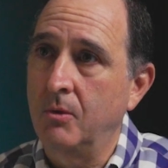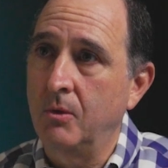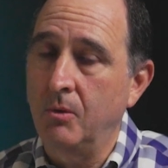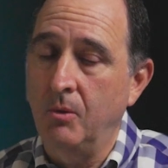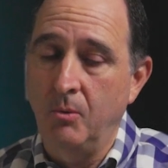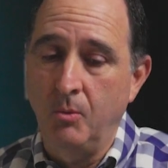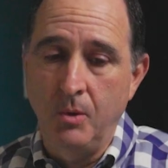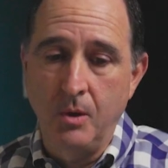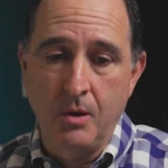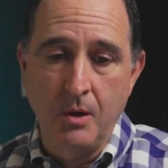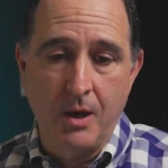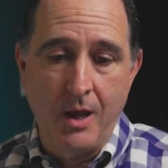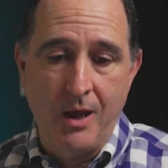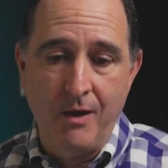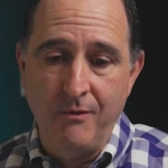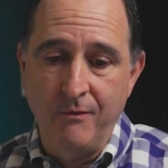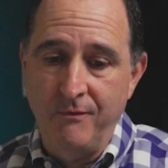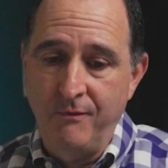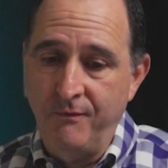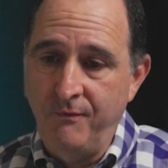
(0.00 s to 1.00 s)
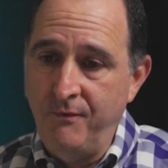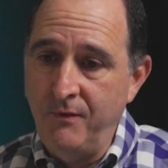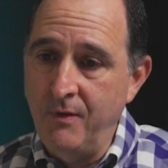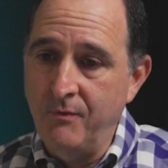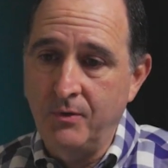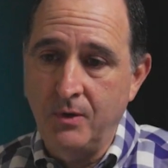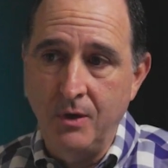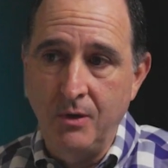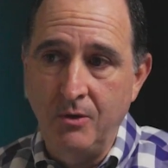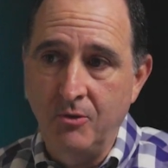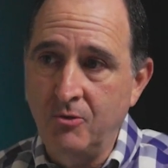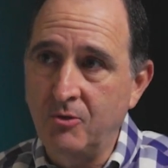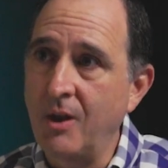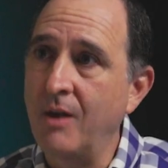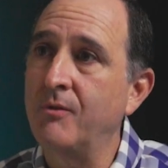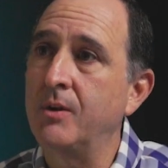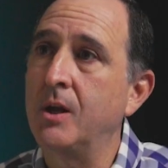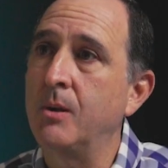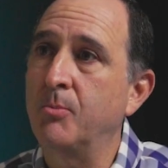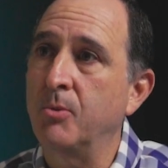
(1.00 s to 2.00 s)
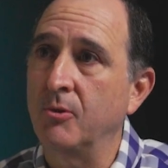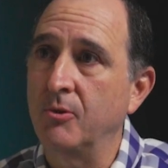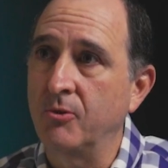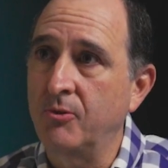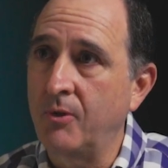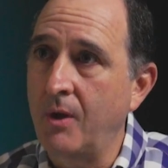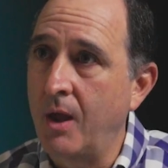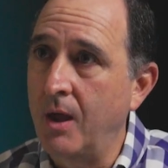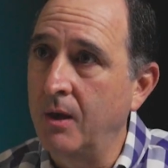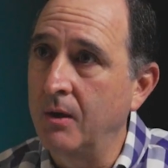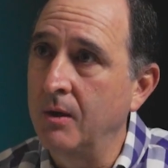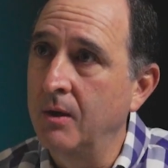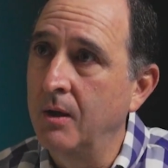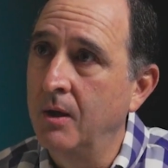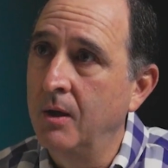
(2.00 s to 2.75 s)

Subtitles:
We could have 50, 70%